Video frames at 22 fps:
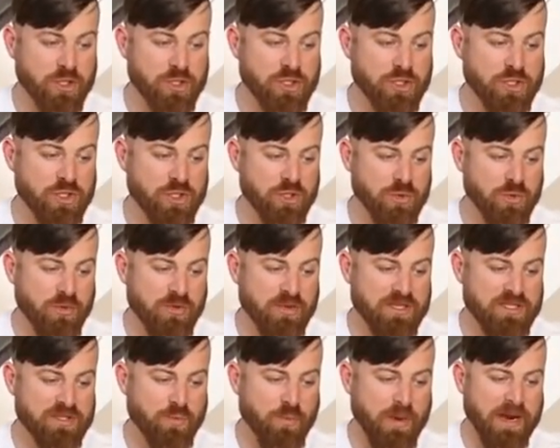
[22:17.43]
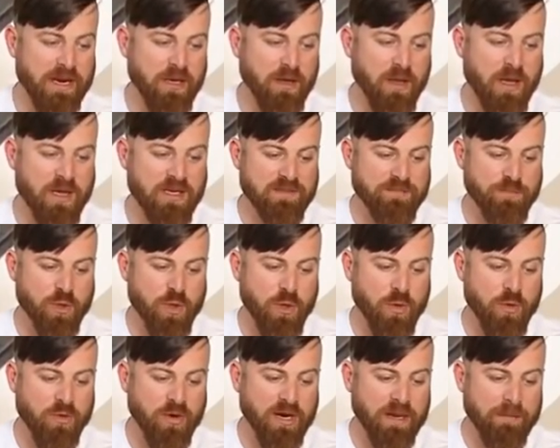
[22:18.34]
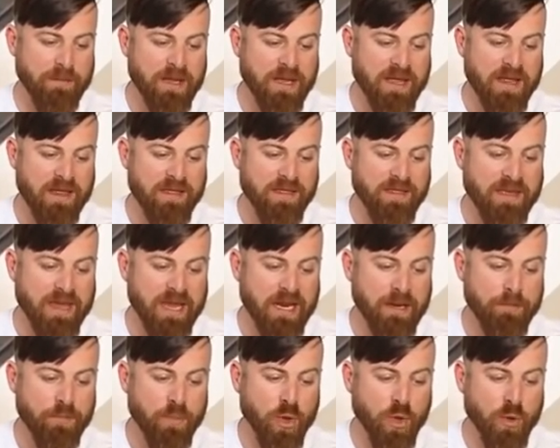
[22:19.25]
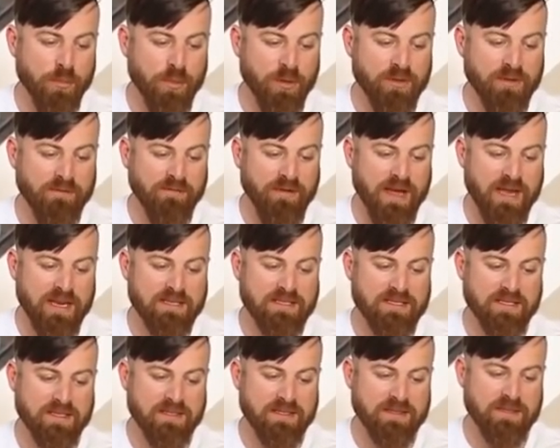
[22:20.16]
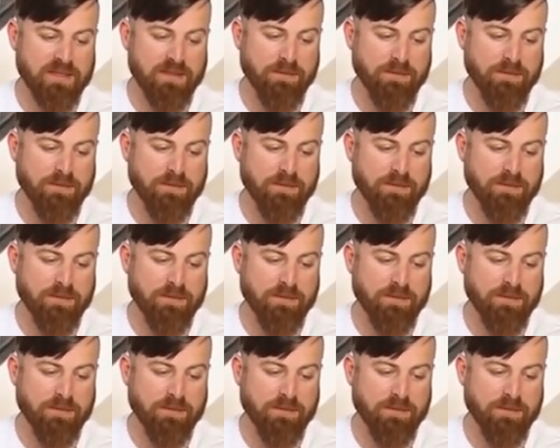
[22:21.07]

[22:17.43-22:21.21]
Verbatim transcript: to this weight loss program than mobile devices.